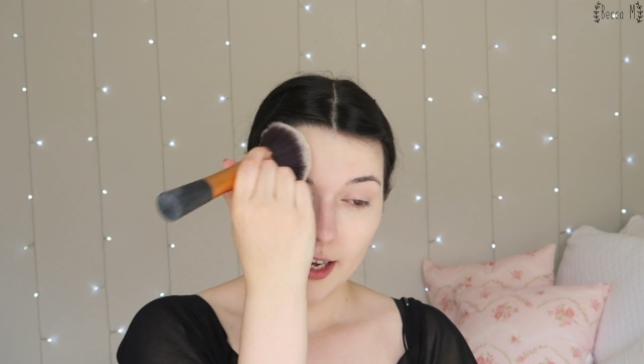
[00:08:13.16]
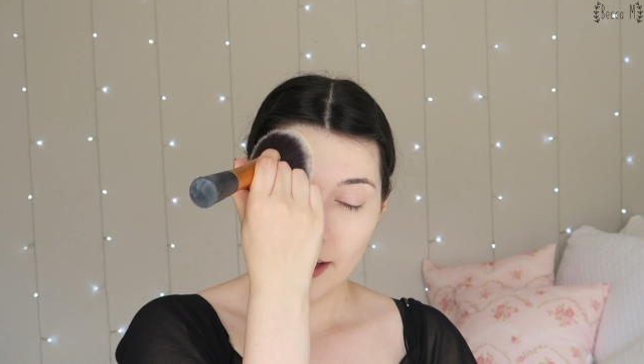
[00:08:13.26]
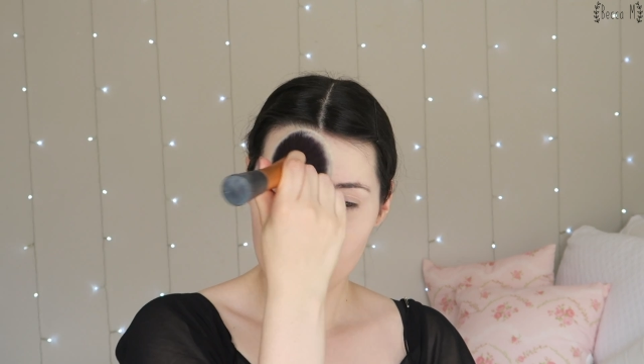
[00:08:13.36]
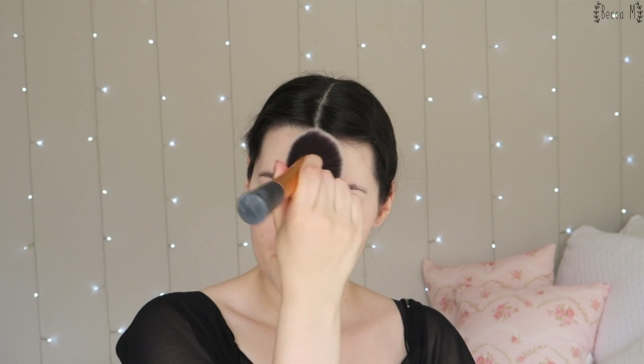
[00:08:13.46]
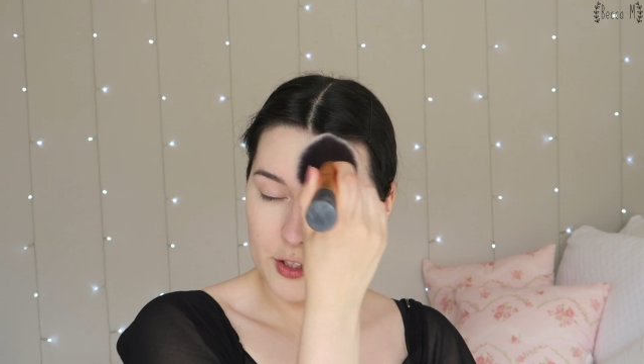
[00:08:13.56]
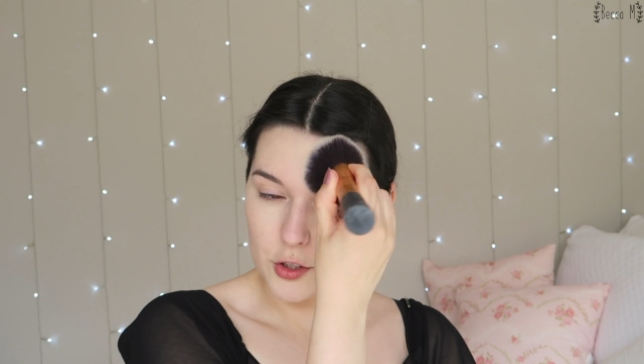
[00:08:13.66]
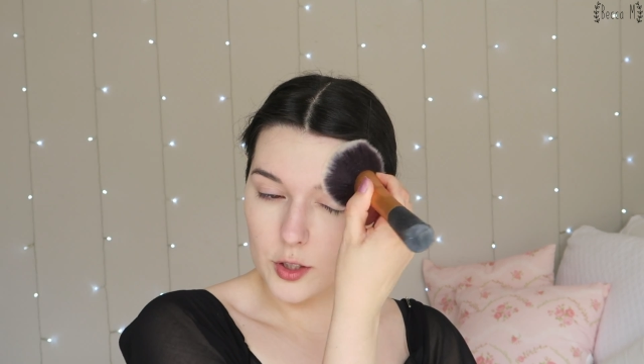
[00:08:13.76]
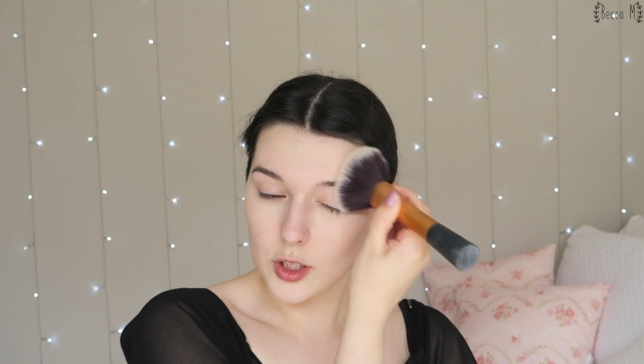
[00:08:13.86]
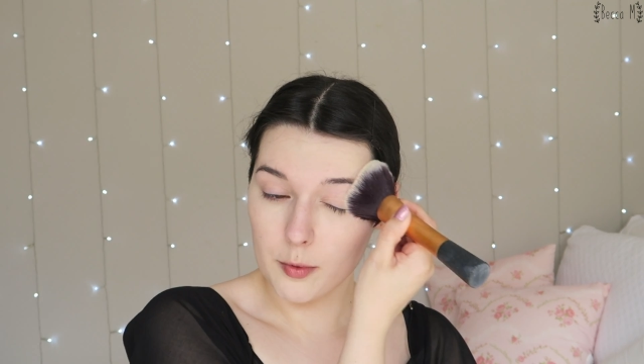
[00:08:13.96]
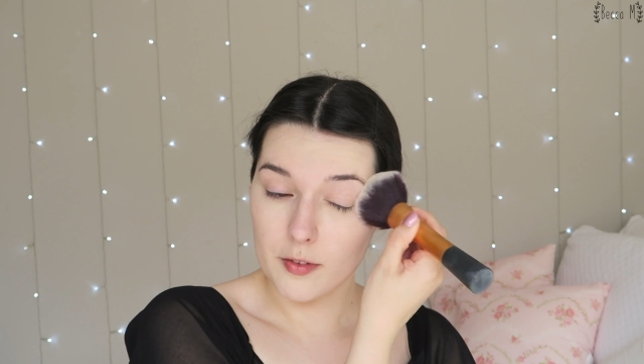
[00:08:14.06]
have a fringe on
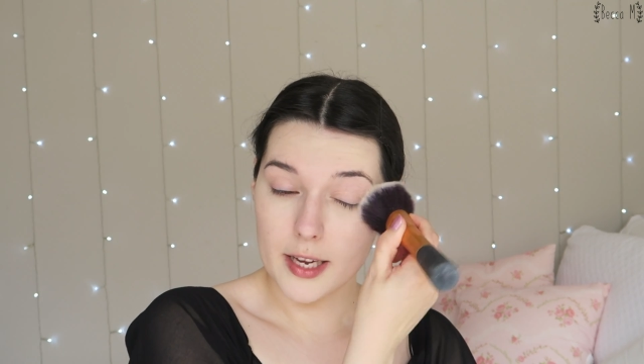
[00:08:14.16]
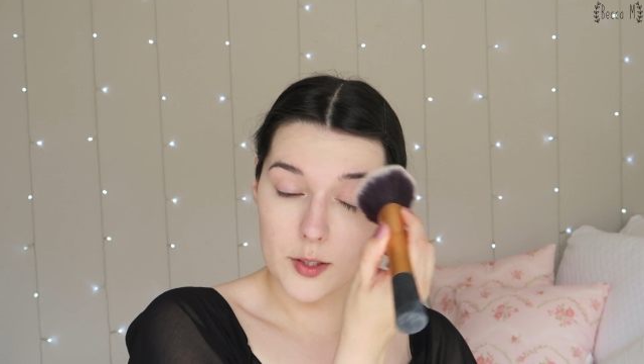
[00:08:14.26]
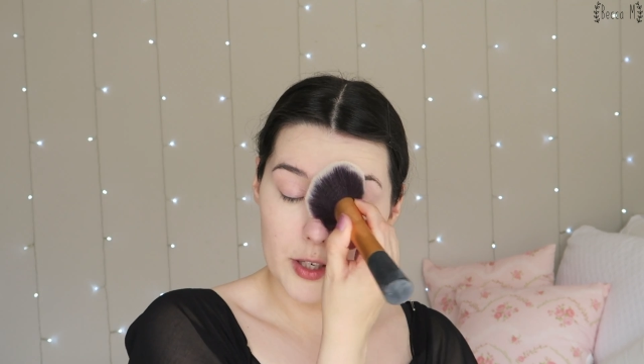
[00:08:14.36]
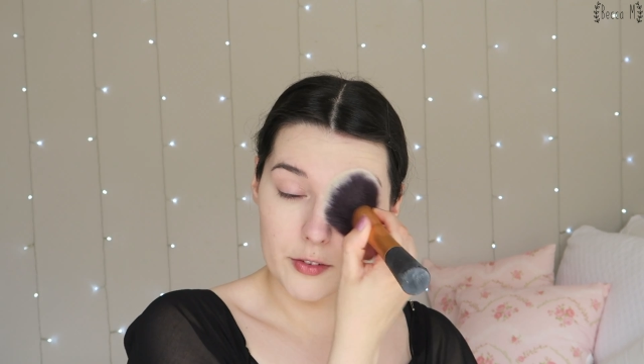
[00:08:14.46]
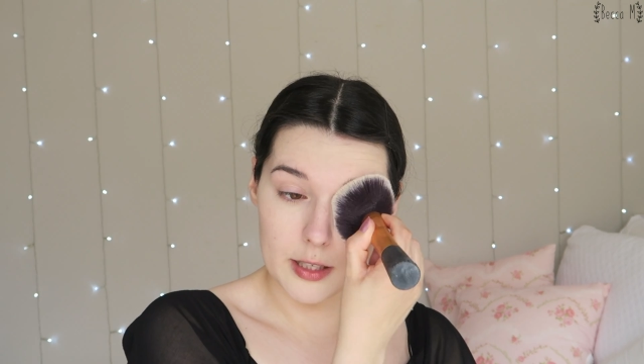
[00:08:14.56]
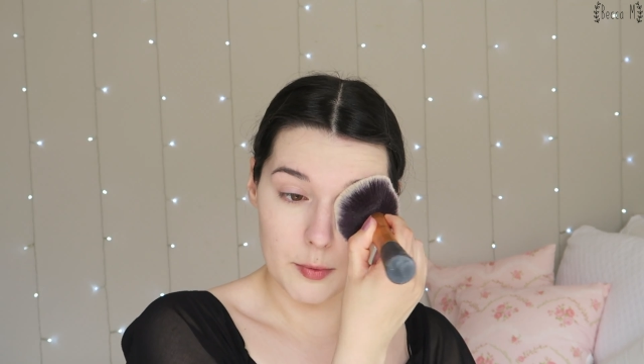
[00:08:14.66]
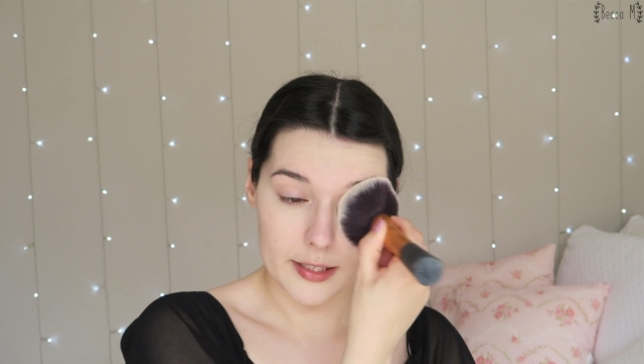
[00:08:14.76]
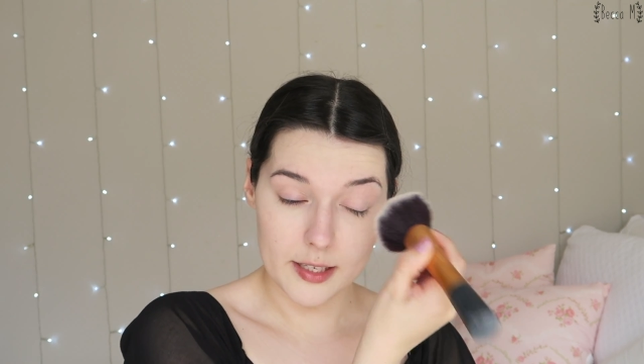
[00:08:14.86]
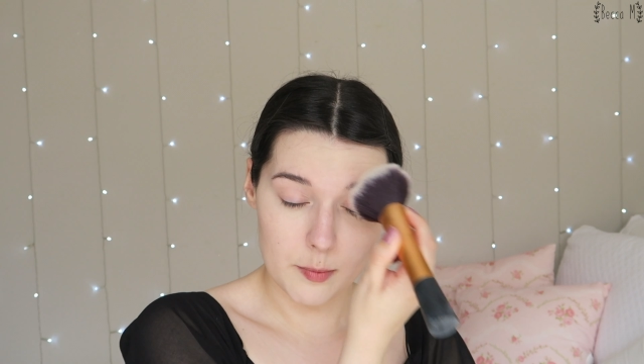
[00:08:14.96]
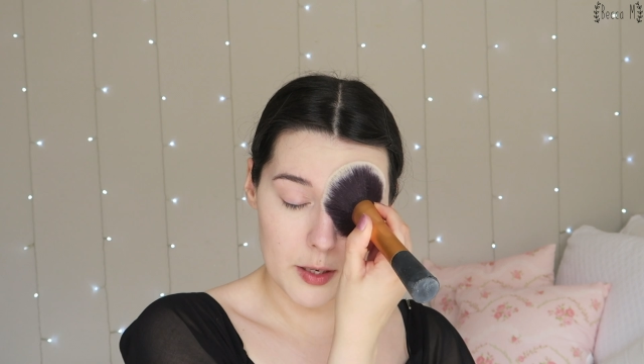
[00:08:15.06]
top of that, so I really want
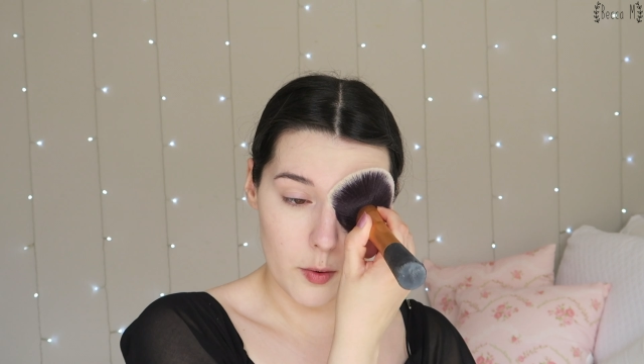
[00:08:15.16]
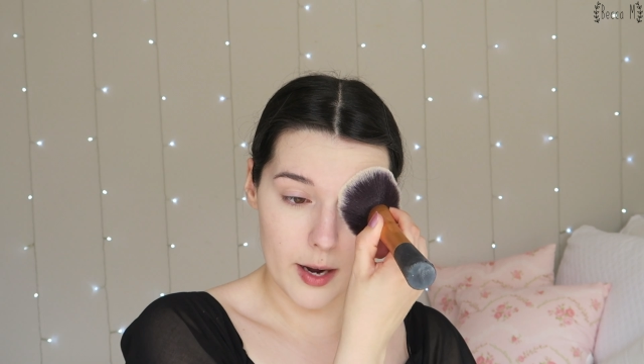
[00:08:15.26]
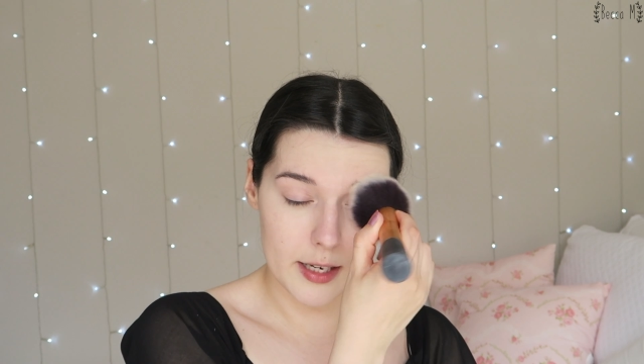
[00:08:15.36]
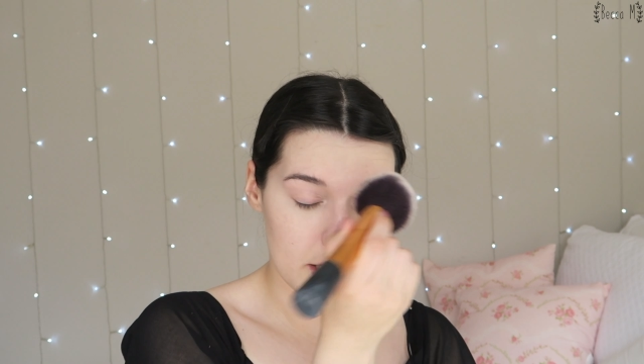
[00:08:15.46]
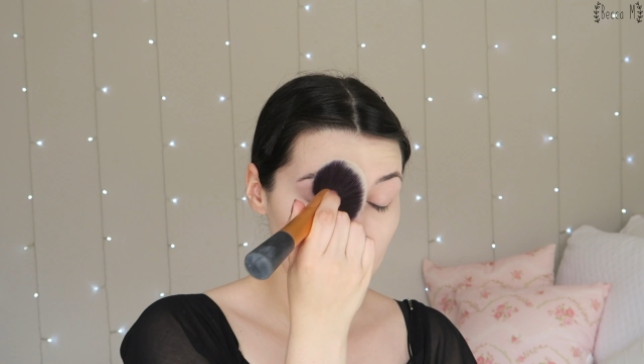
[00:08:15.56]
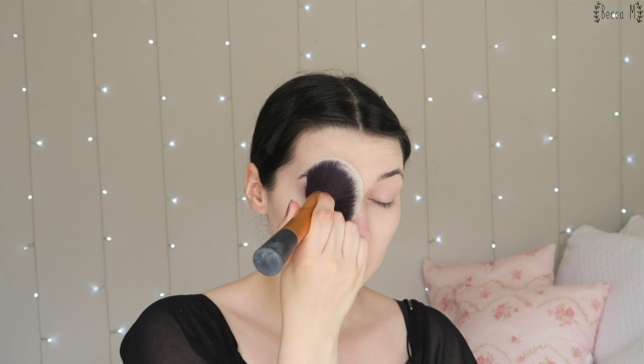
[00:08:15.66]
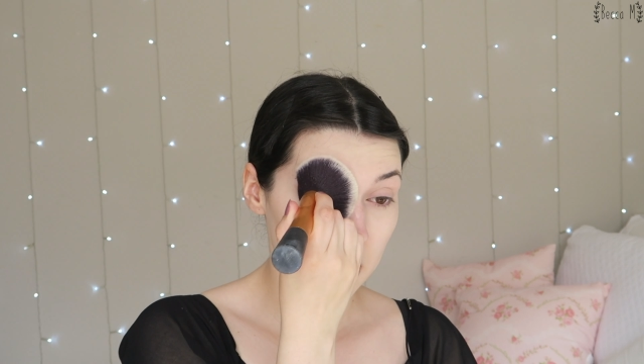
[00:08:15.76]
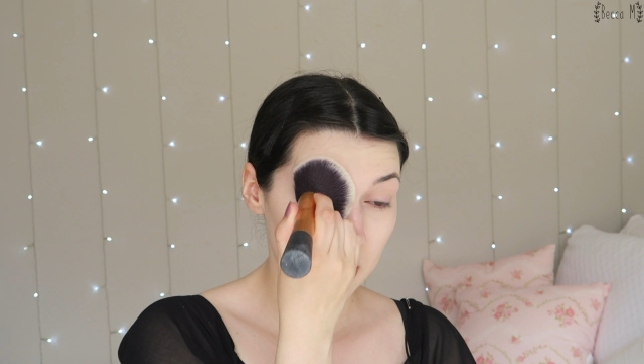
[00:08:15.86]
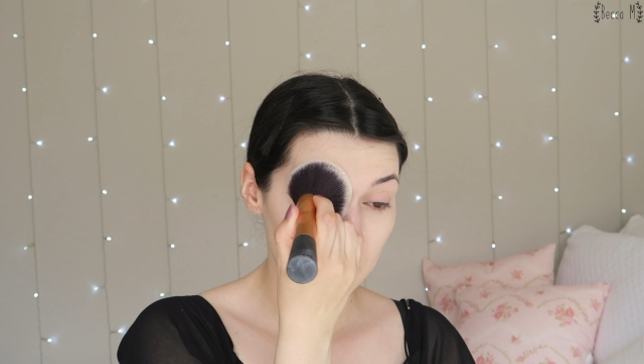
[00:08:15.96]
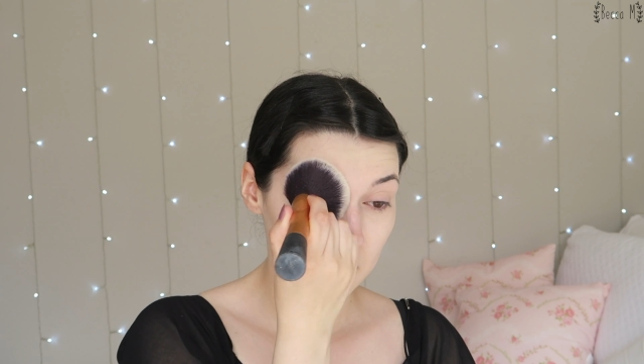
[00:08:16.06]
that to be quite
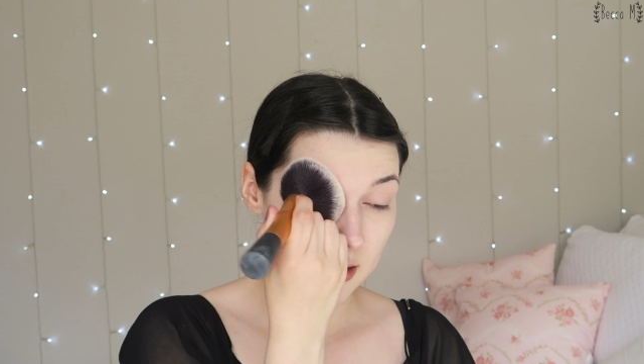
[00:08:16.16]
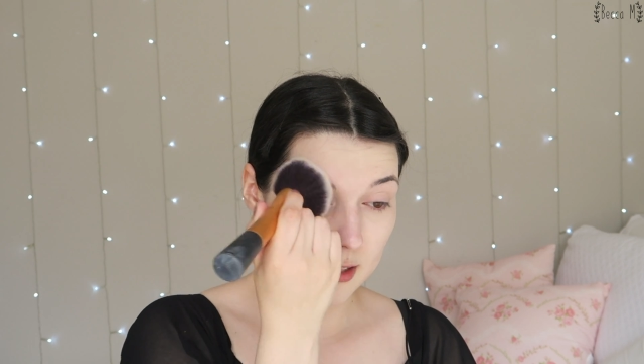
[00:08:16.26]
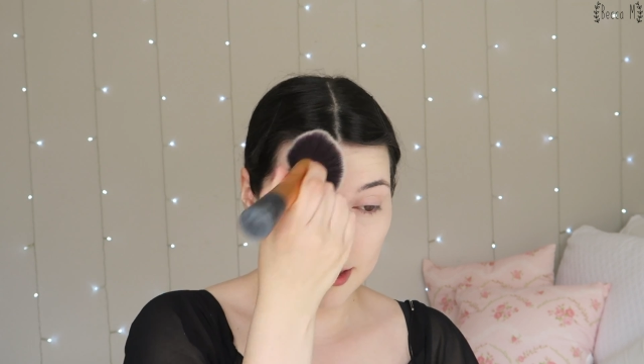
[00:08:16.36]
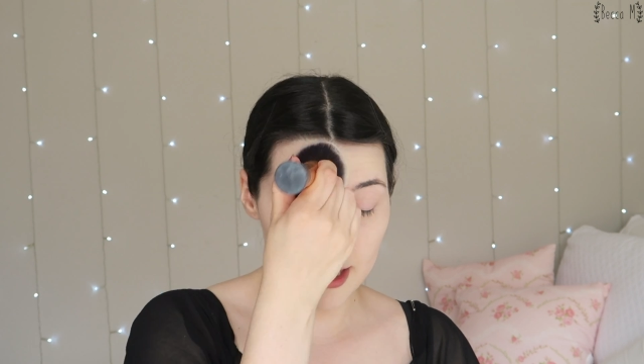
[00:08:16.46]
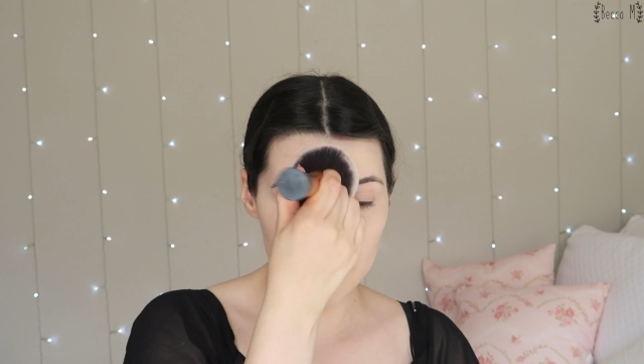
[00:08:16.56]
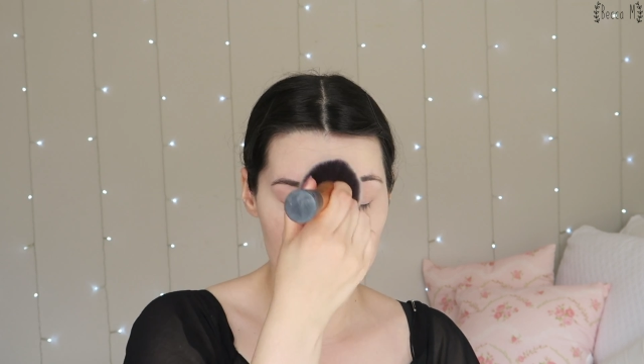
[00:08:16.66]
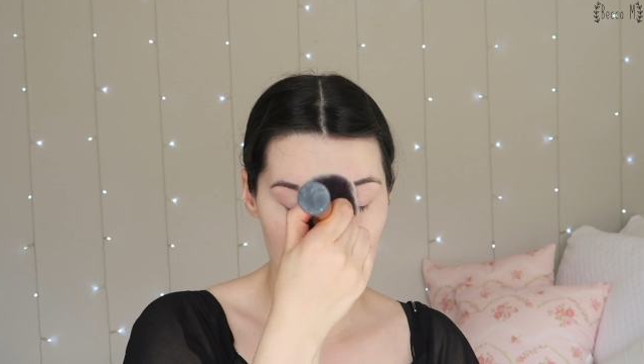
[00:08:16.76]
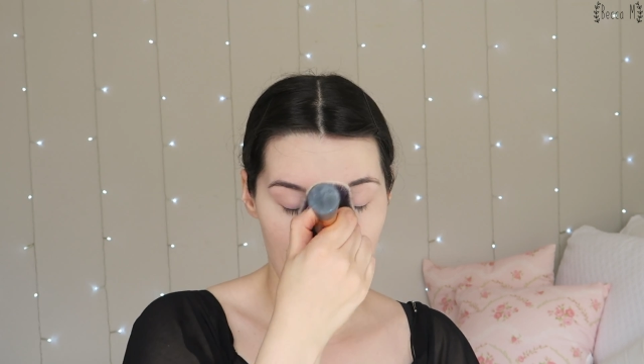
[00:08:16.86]
set.